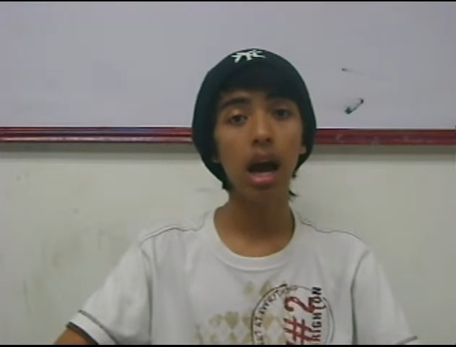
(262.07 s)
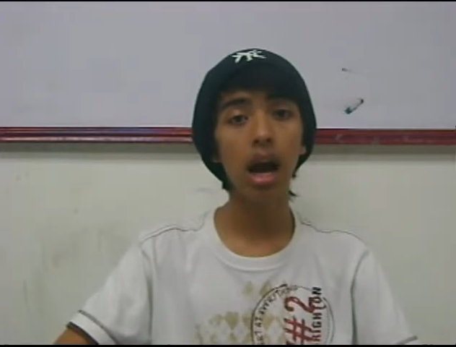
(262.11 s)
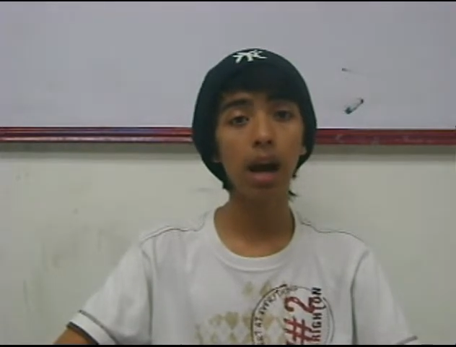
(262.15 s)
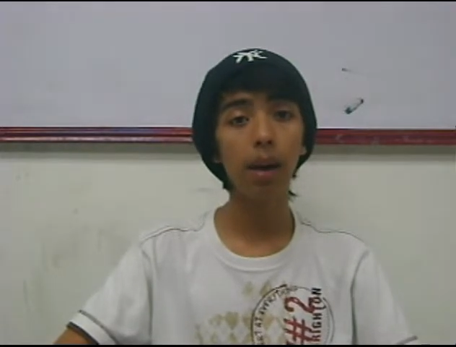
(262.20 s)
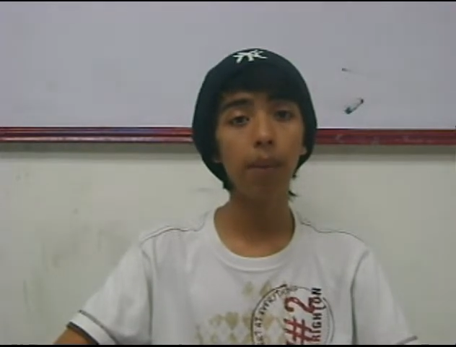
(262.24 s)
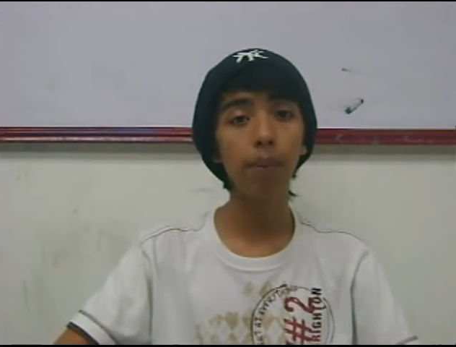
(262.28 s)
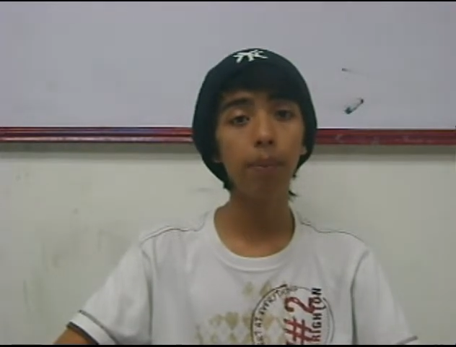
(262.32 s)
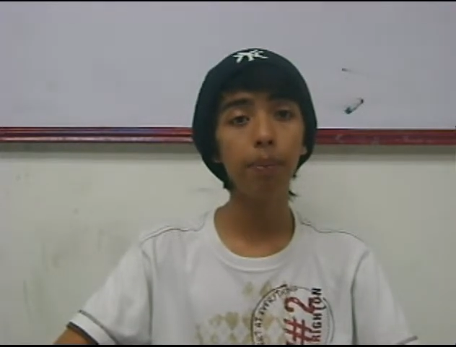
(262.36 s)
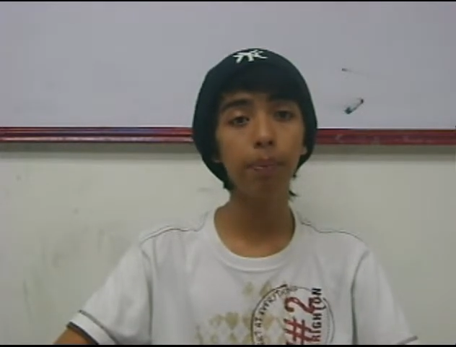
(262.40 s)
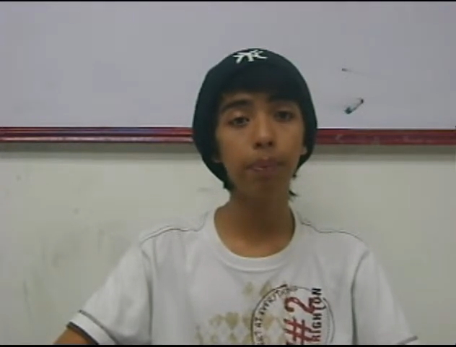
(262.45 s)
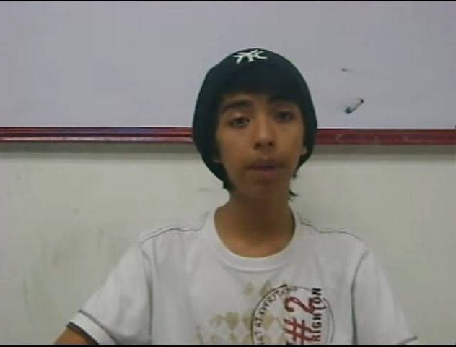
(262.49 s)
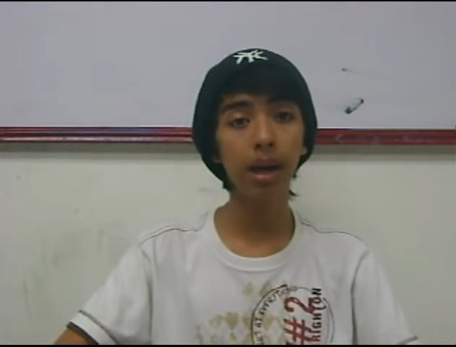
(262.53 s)

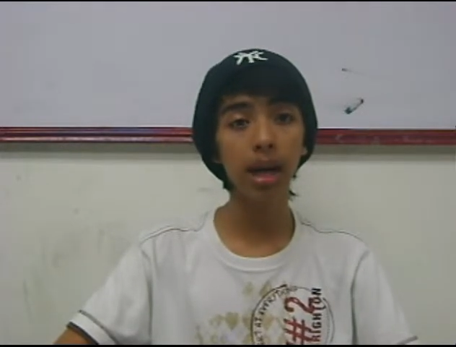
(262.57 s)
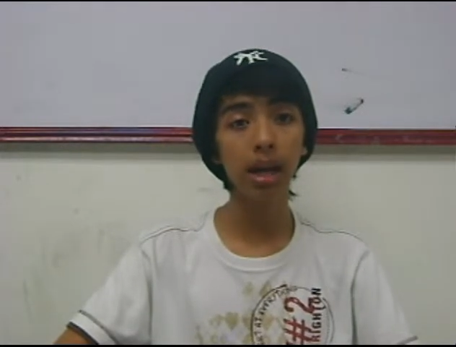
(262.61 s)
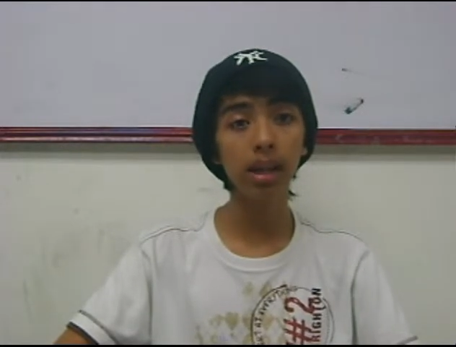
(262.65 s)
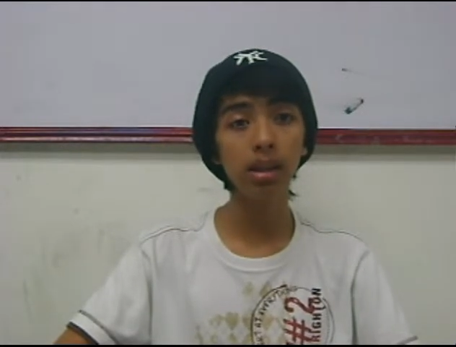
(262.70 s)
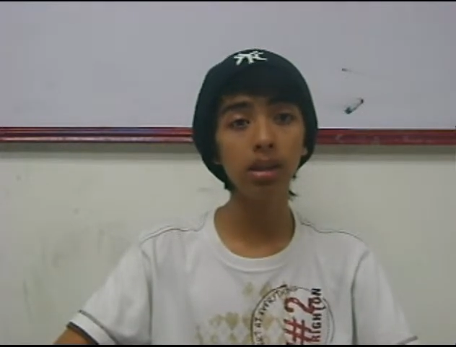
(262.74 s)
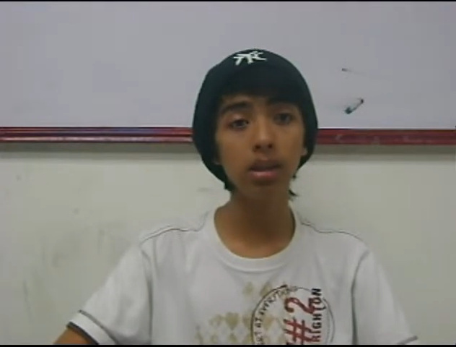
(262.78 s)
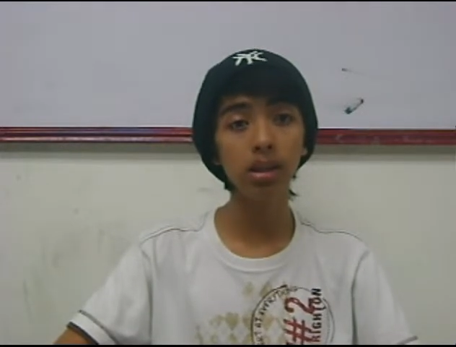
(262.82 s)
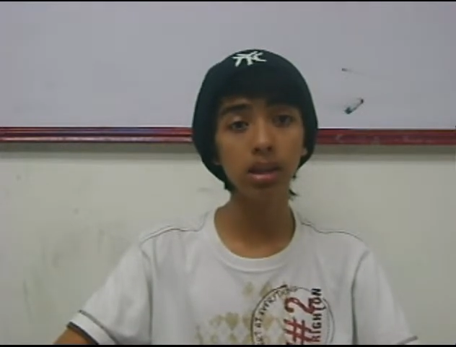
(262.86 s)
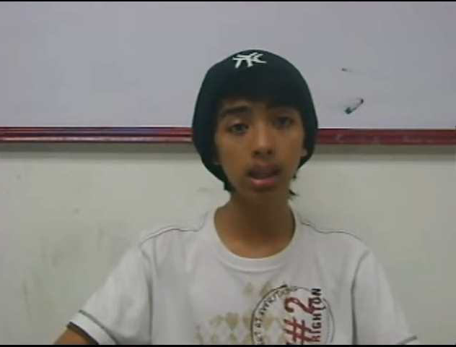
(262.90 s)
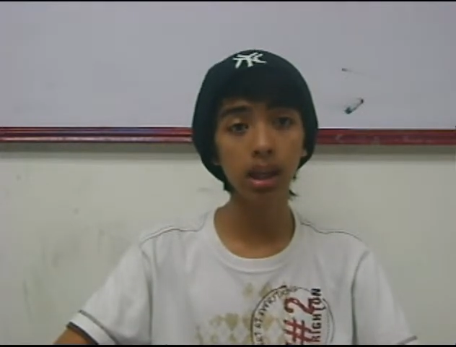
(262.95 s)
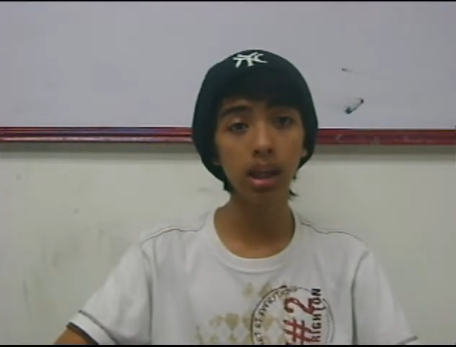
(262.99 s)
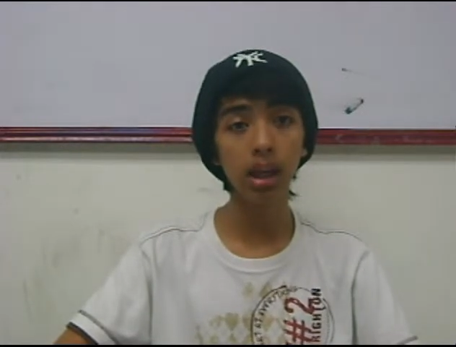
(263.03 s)
up
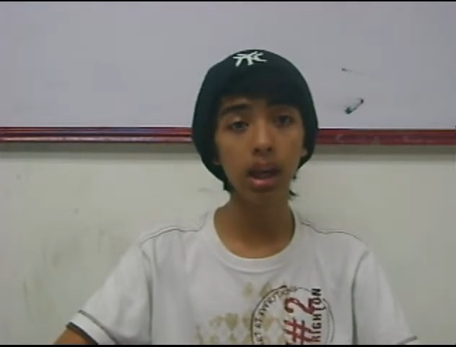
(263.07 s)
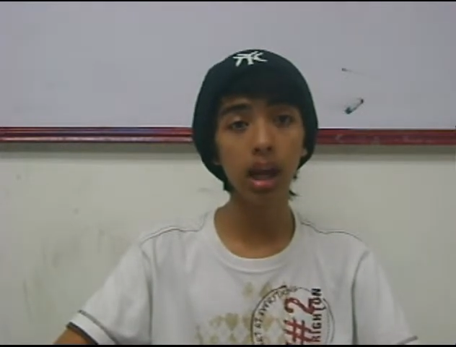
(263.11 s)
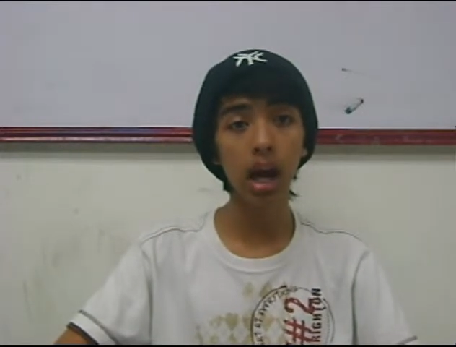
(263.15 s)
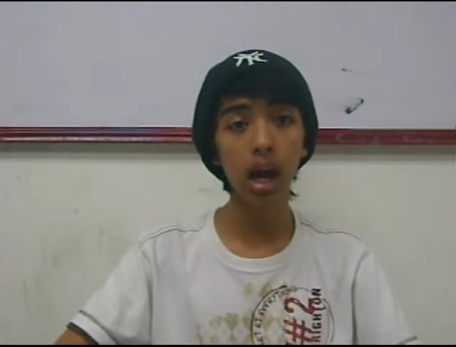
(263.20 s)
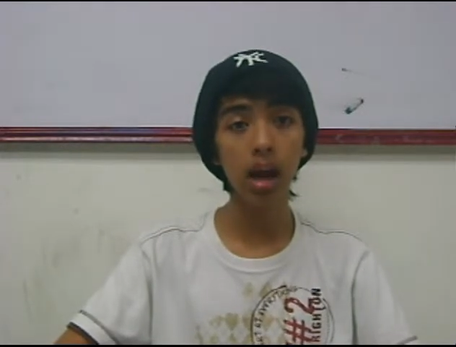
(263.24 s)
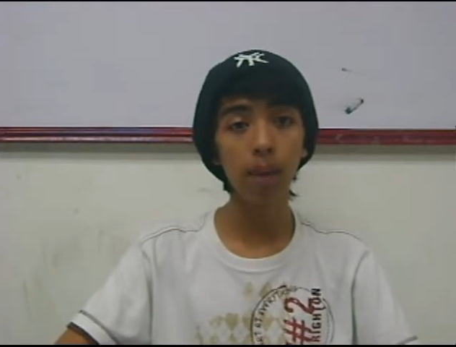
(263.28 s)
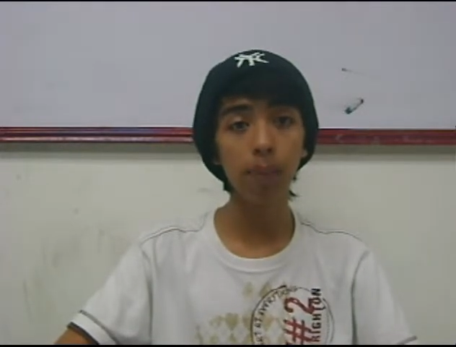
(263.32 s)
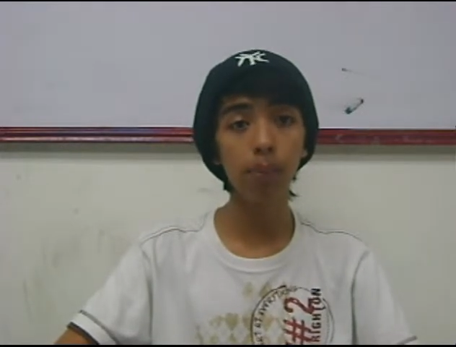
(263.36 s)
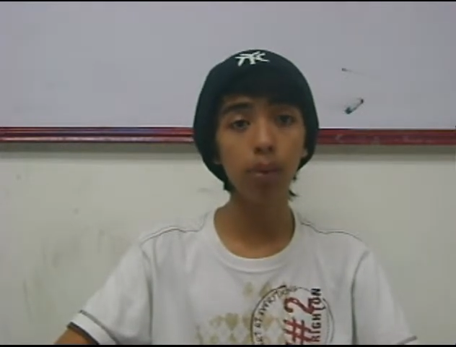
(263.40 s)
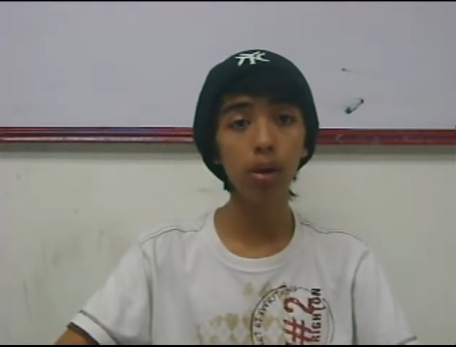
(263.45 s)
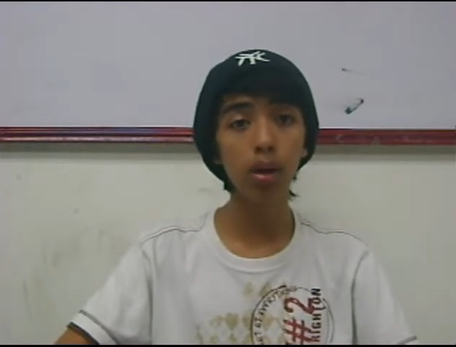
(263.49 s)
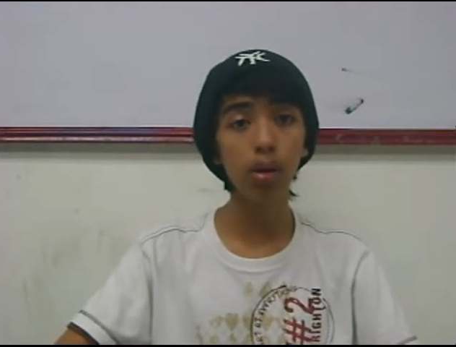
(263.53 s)
until
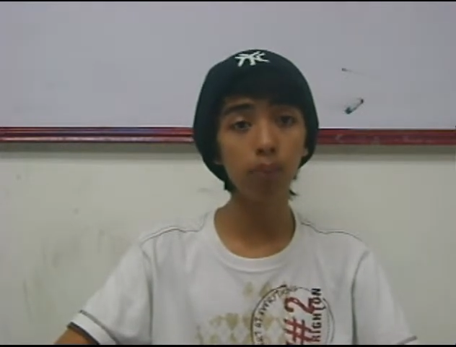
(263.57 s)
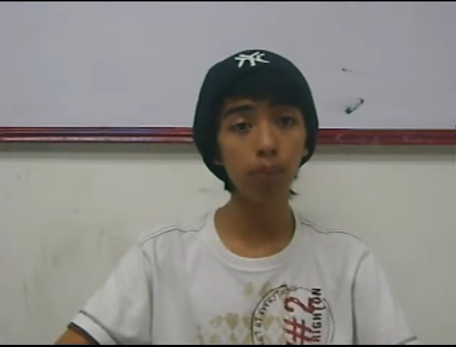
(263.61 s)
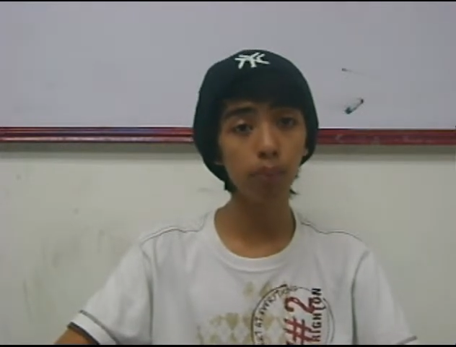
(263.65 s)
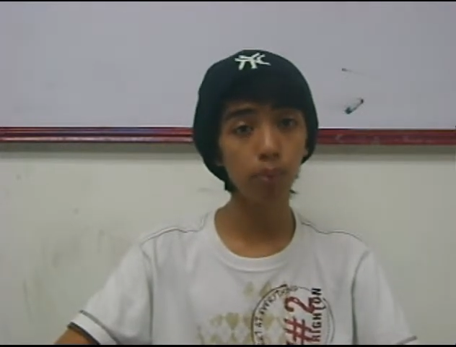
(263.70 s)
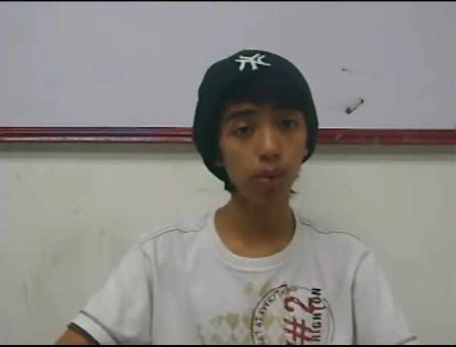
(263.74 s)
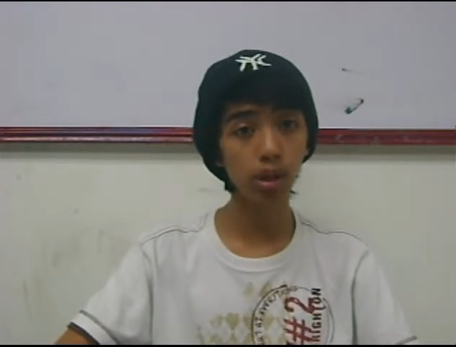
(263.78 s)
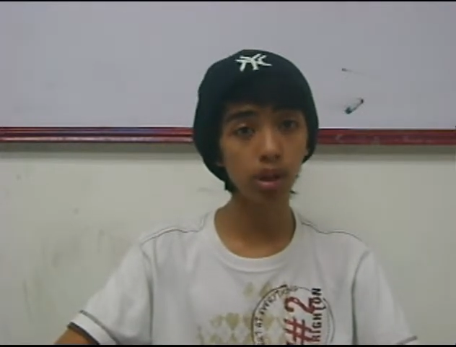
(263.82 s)
Apple